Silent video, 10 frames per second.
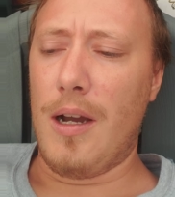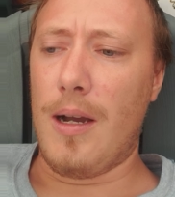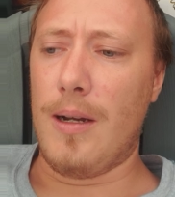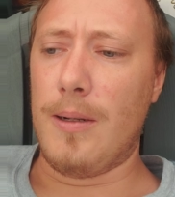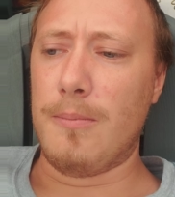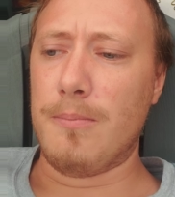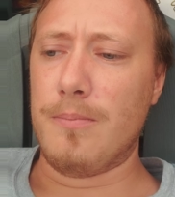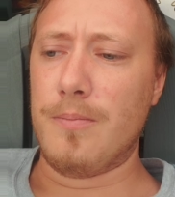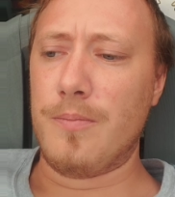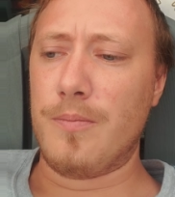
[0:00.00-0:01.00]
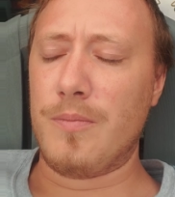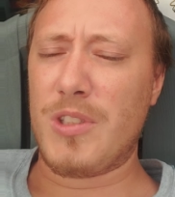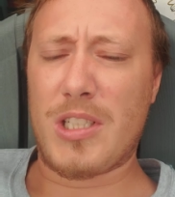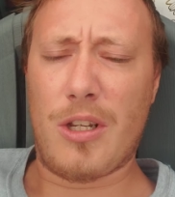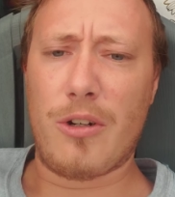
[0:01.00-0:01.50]

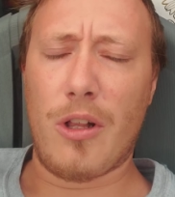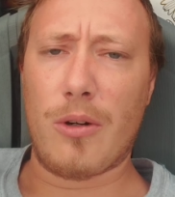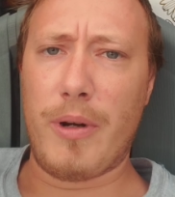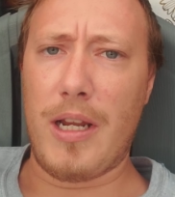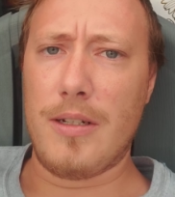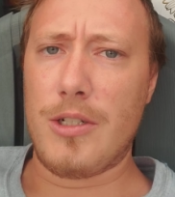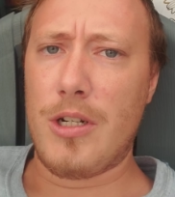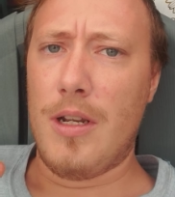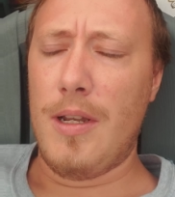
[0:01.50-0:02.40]
$600 range,